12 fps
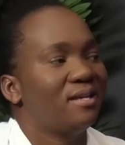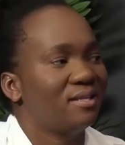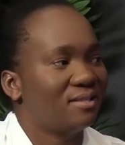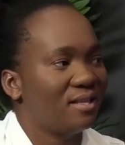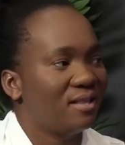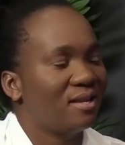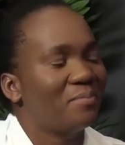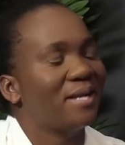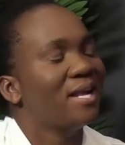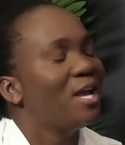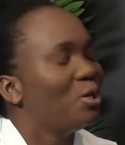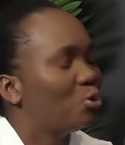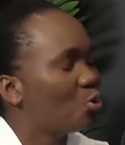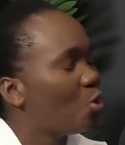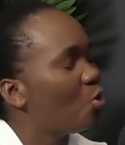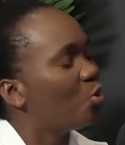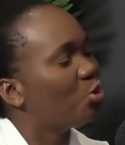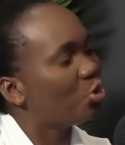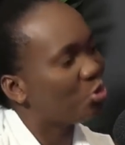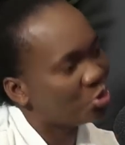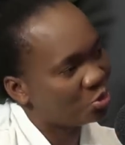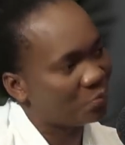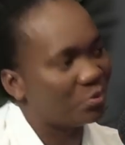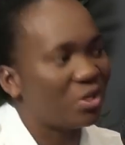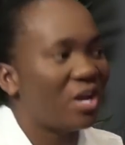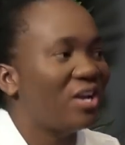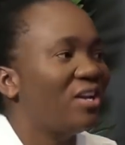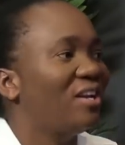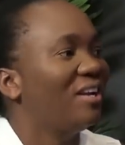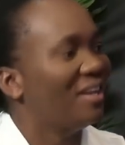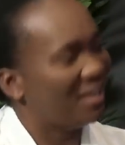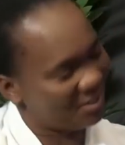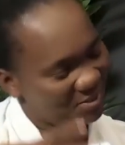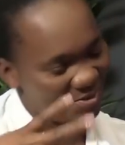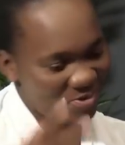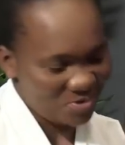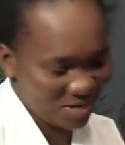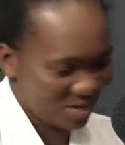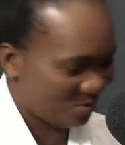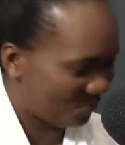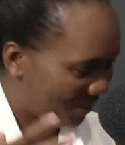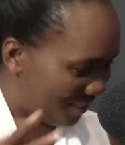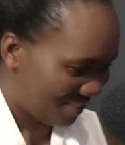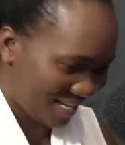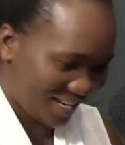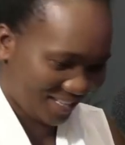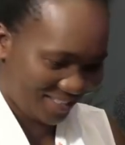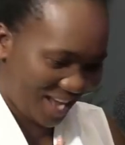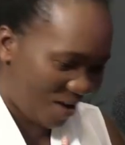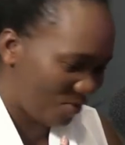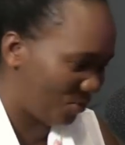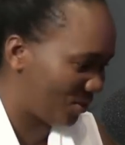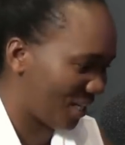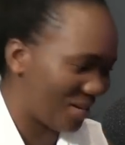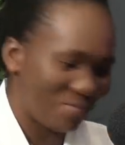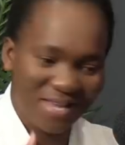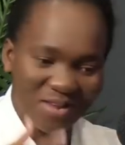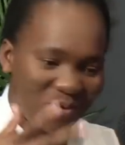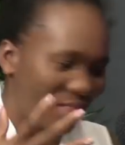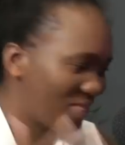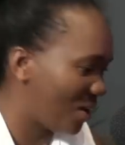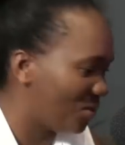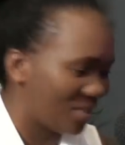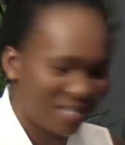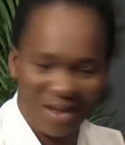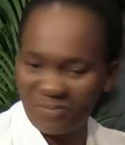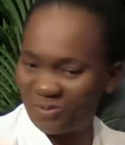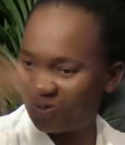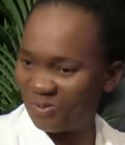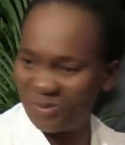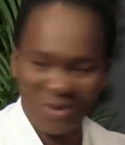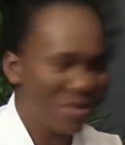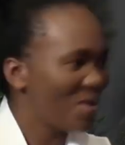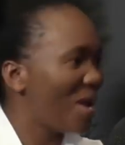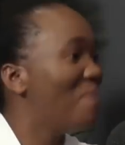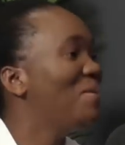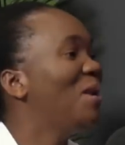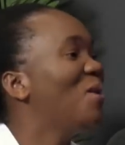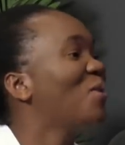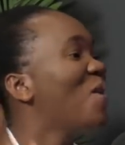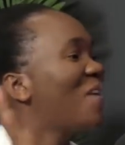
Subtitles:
I understand that part. So your YouTube journey, you know, can you please take us how you started making 1,000 up to a million?